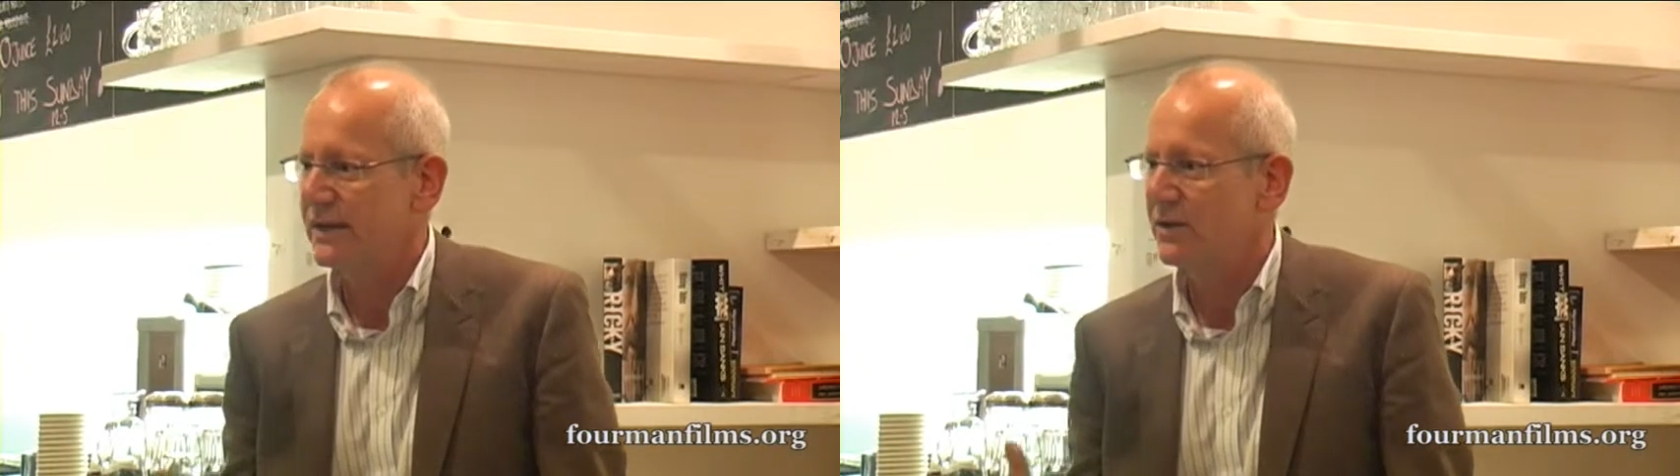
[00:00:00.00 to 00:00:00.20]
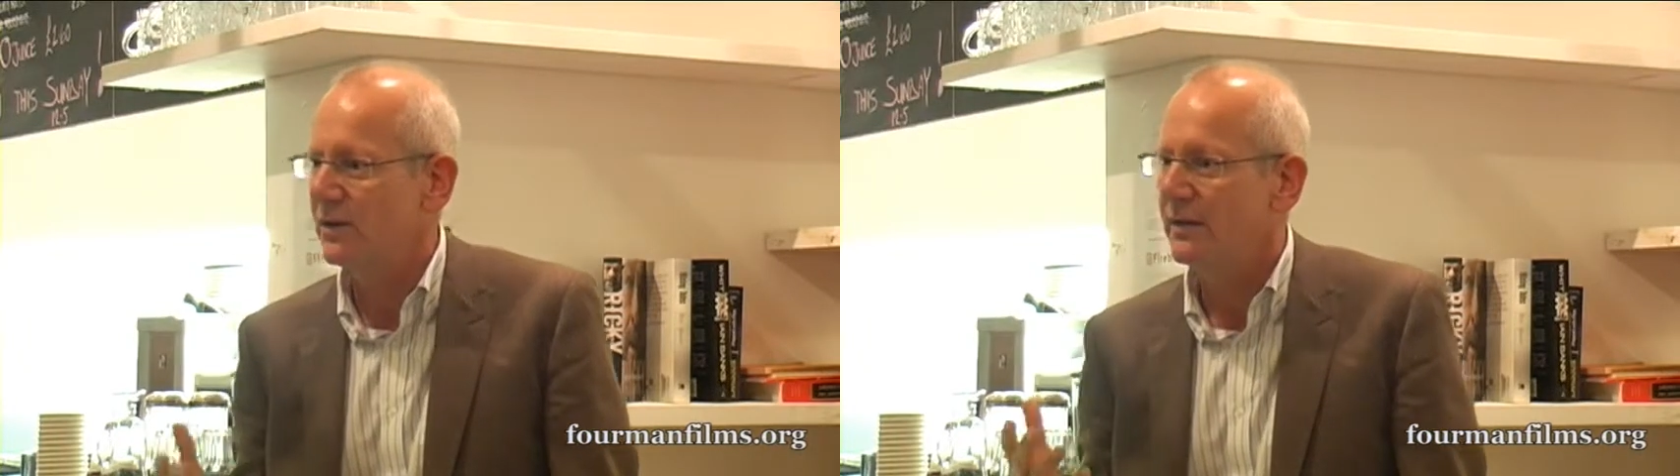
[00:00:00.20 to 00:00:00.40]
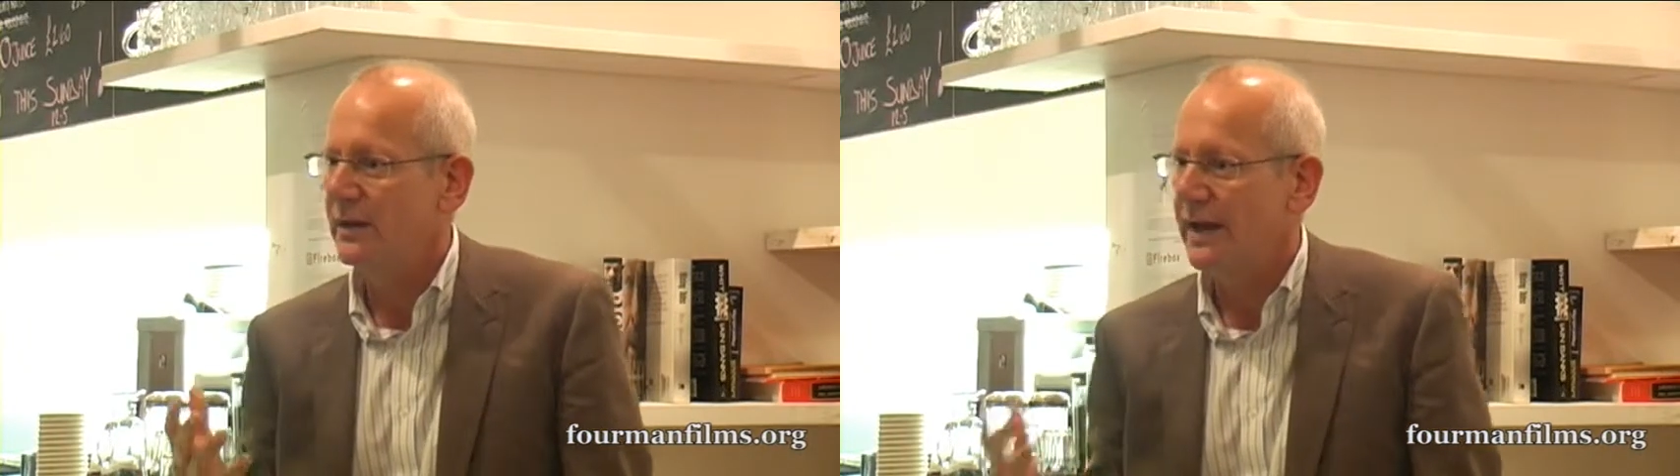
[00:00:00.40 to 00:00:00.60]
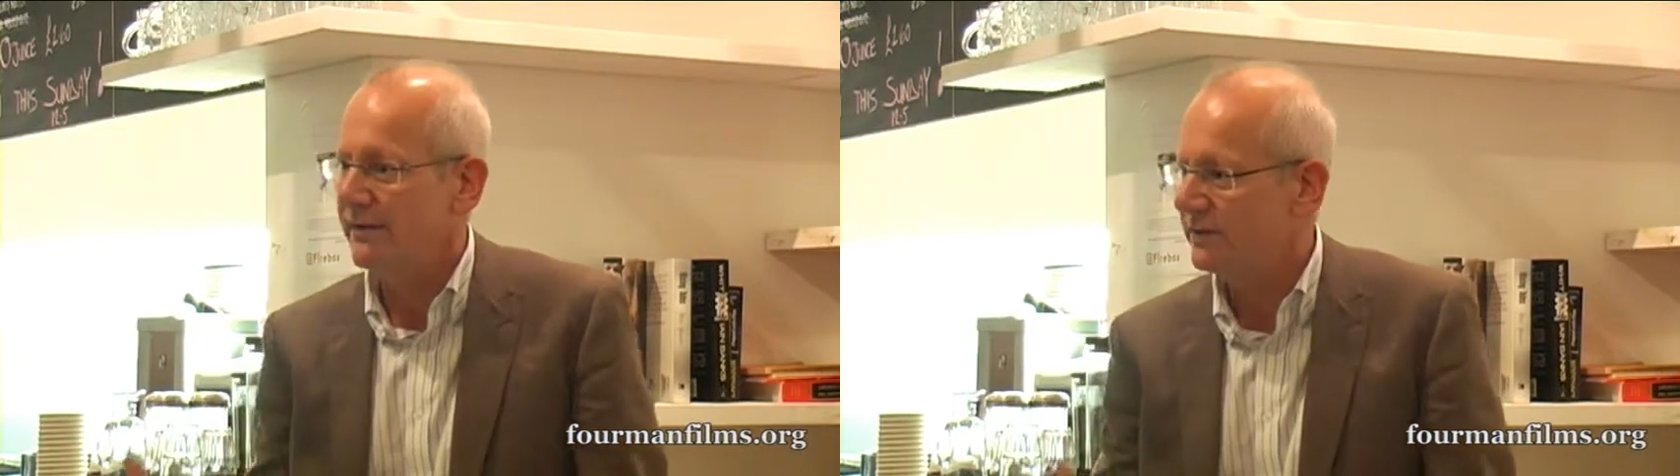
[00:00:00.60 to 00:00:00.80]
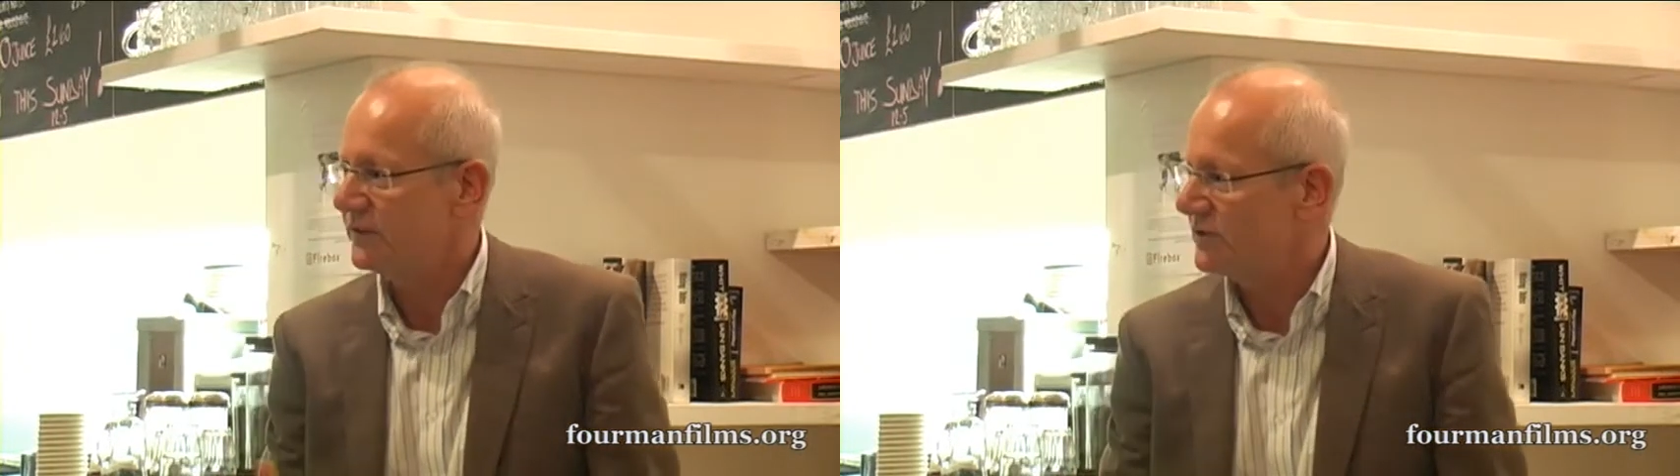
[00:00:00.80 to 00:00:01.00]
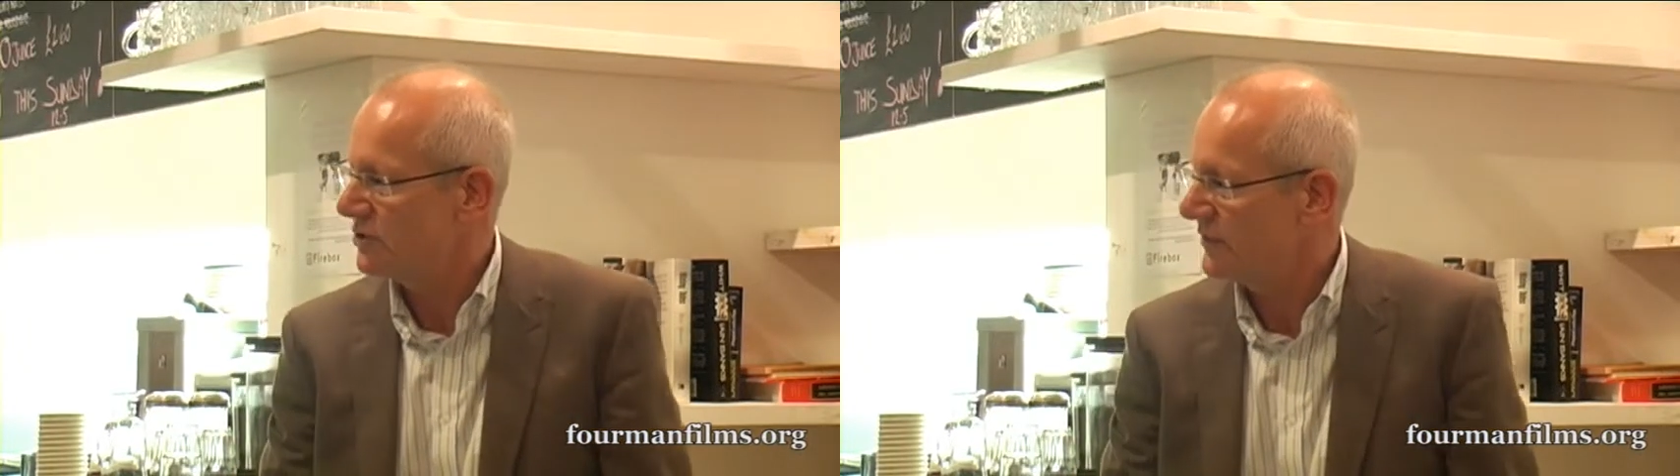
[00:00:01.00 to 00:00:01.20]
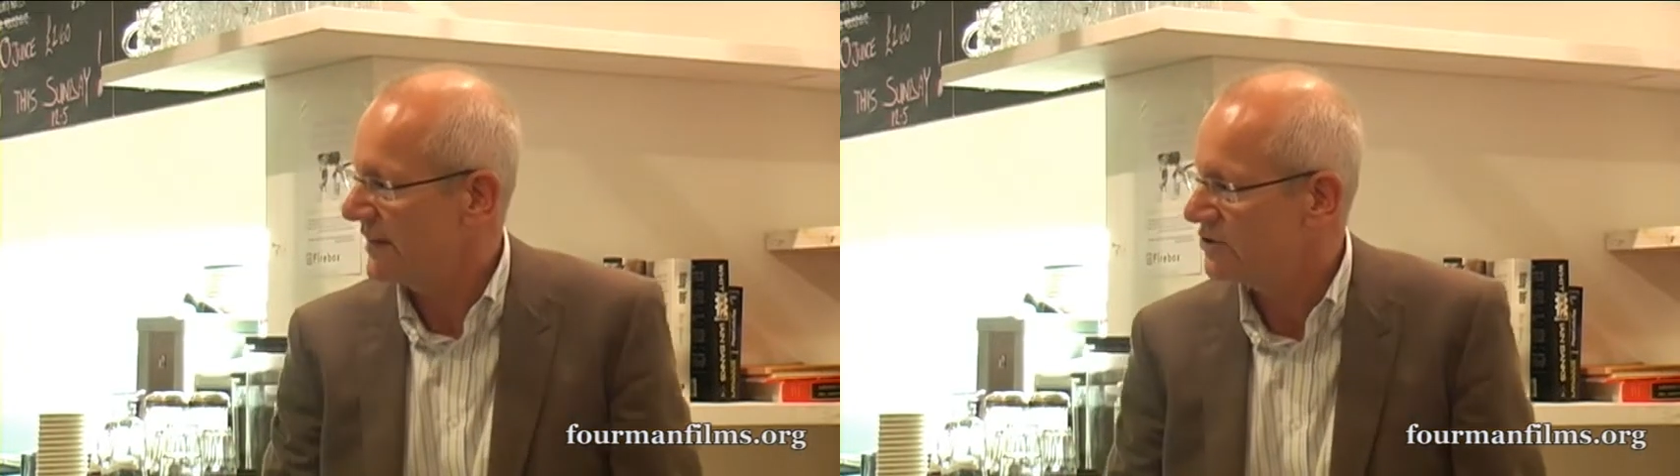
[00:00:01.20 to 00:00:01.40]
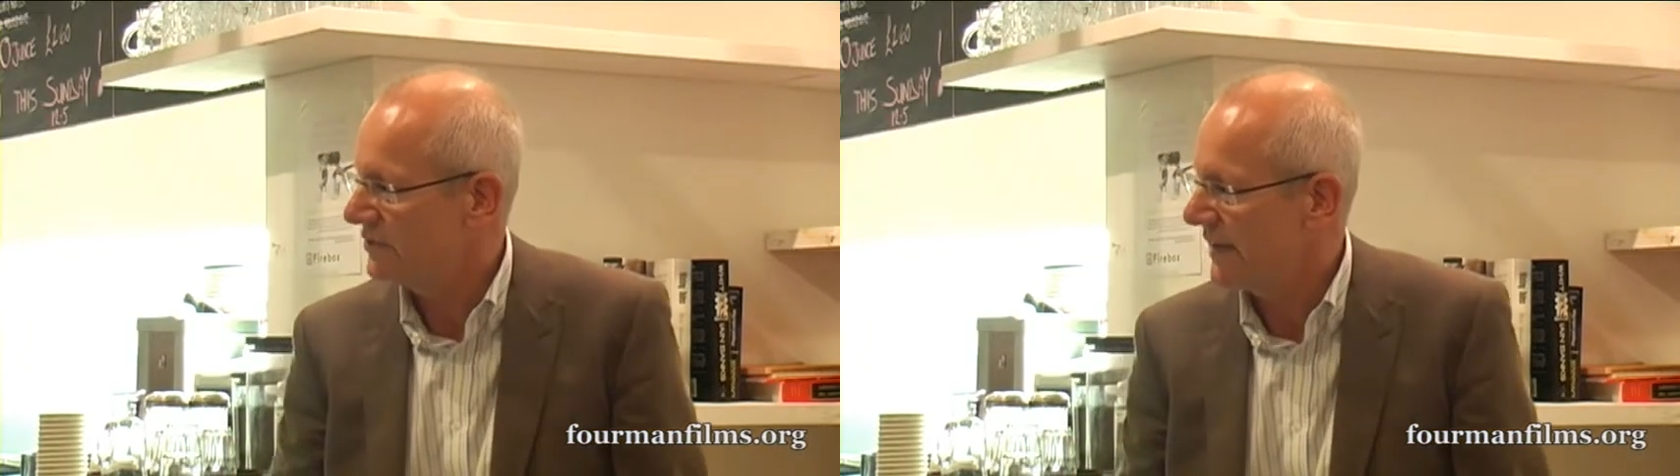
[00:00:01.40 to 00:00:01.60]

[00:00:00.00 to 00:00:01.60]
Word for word: in our heritage, our national